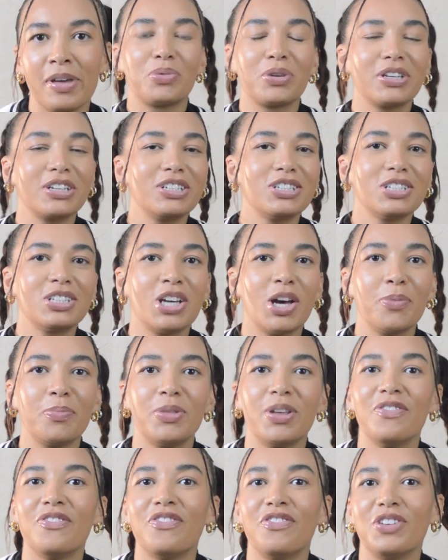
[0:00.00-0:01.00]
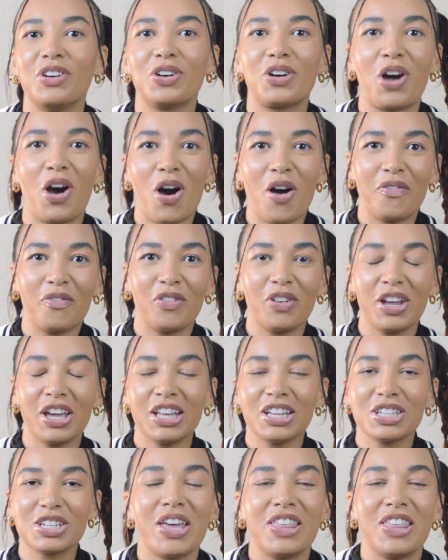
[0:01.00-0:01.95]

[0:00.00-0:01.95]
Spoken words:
really just help them feel confident.